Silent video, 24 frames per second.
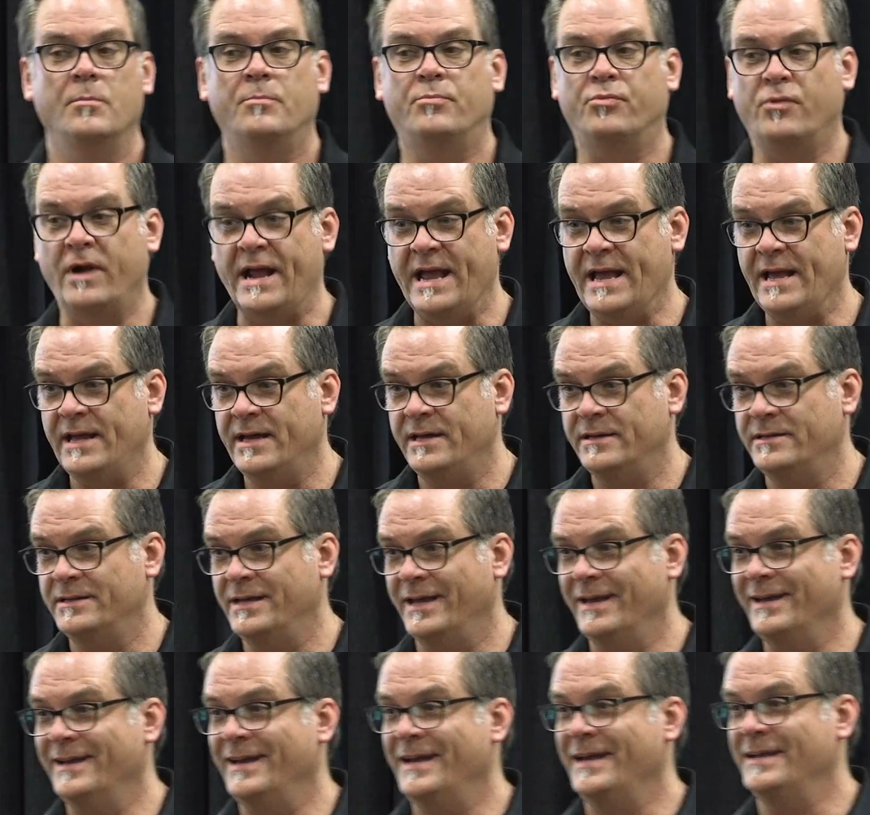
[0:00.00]

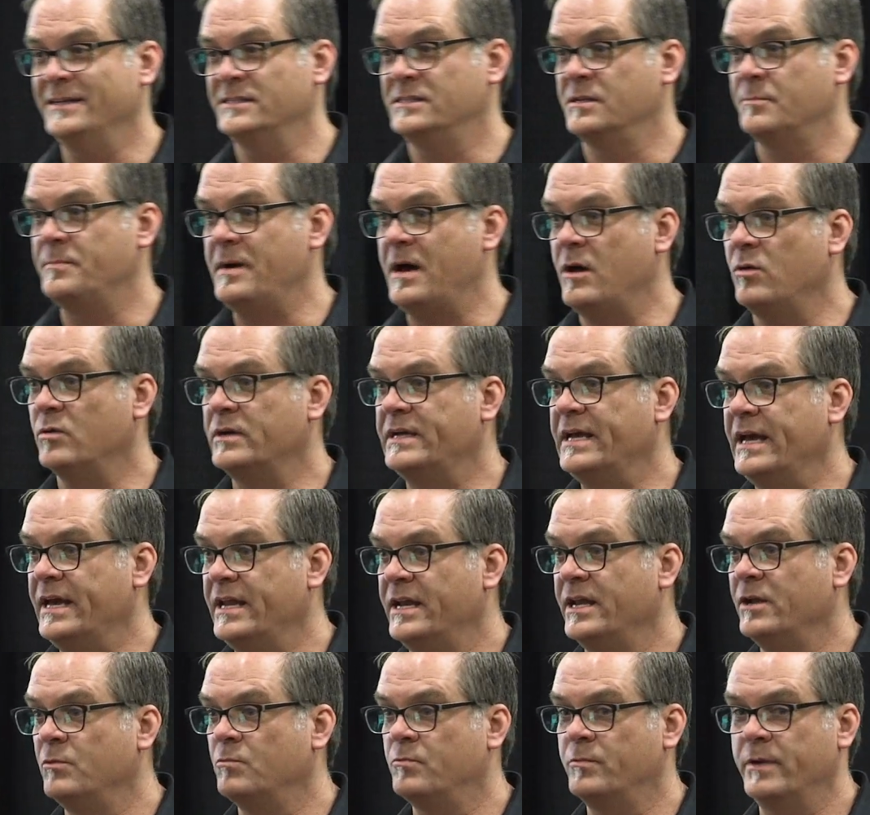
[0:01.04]
Branding is about
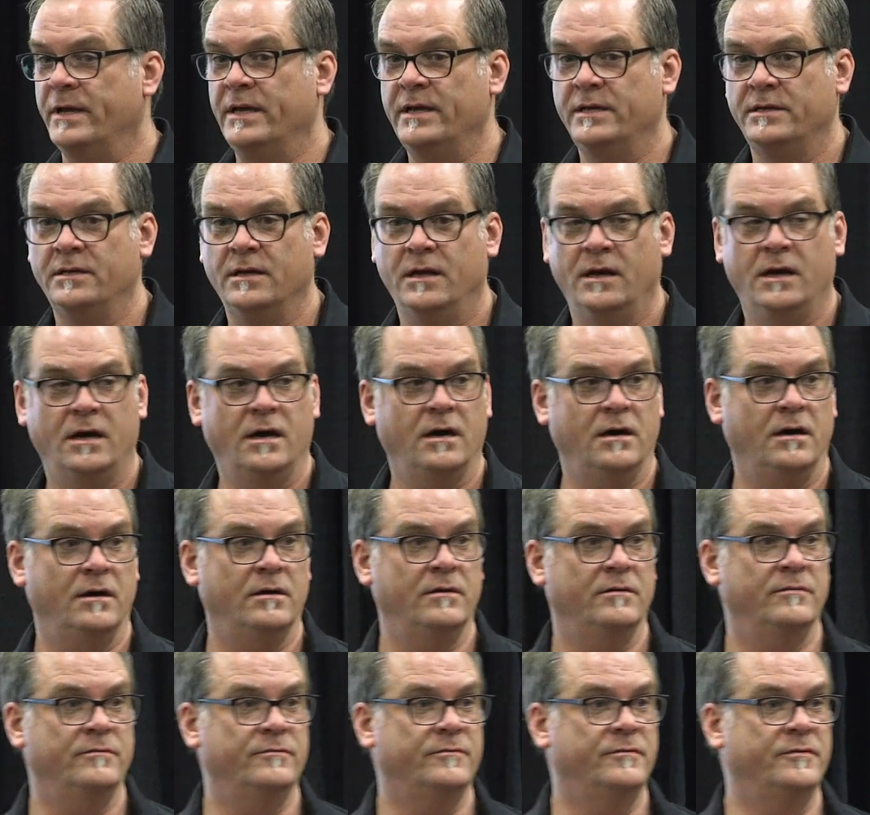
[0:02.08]
getting rid
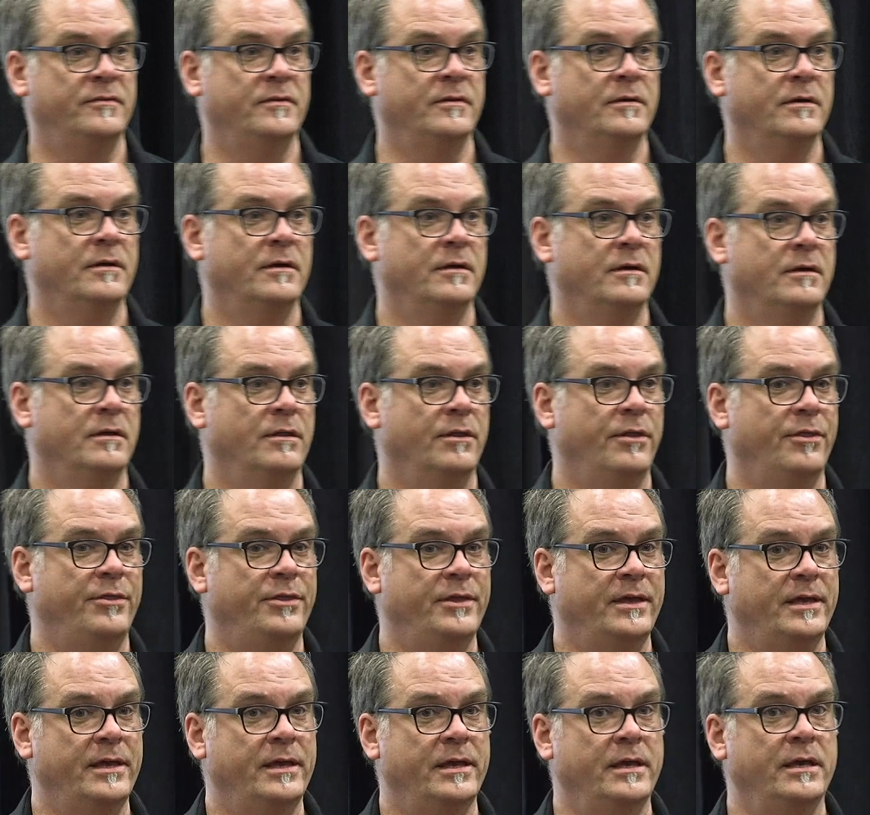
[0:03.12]
of
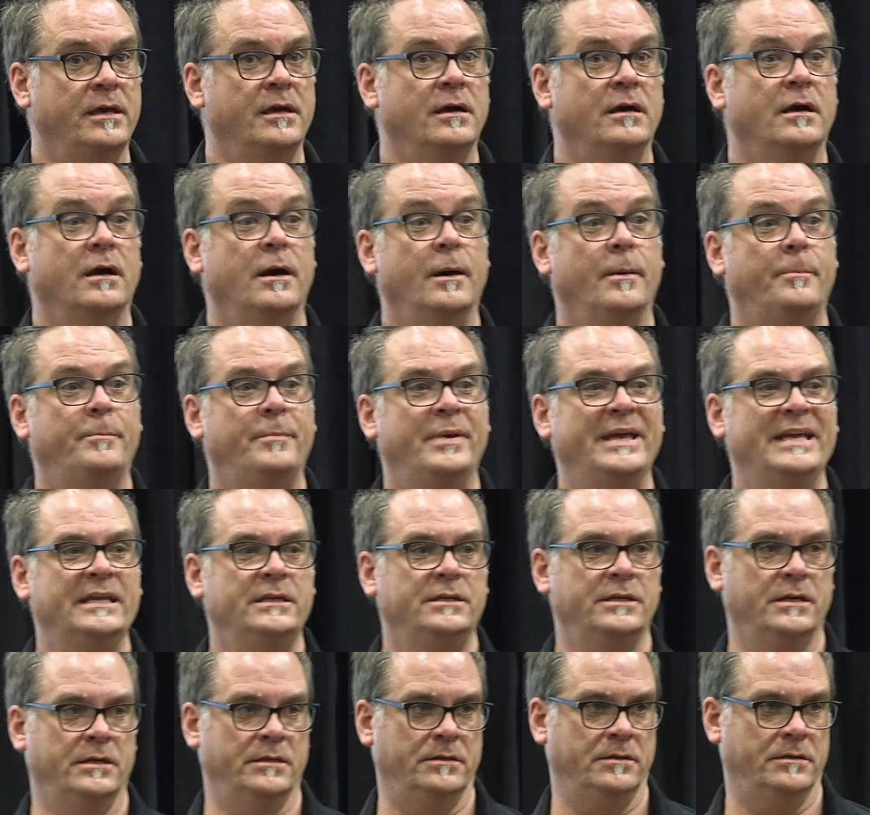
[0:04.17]
the
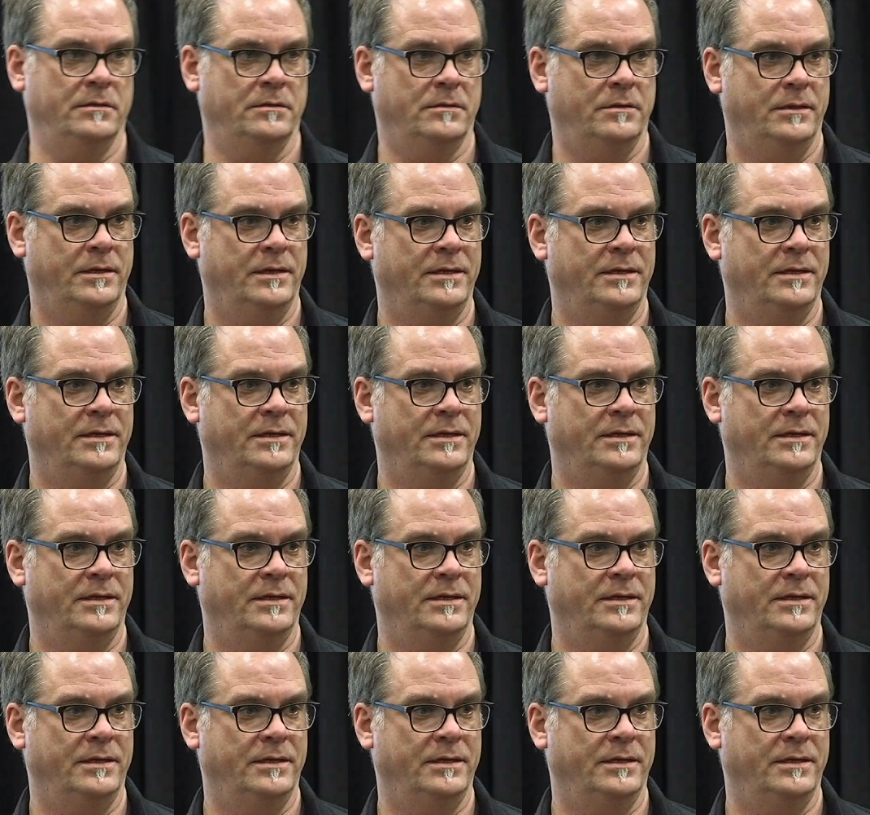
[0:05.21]
opinion.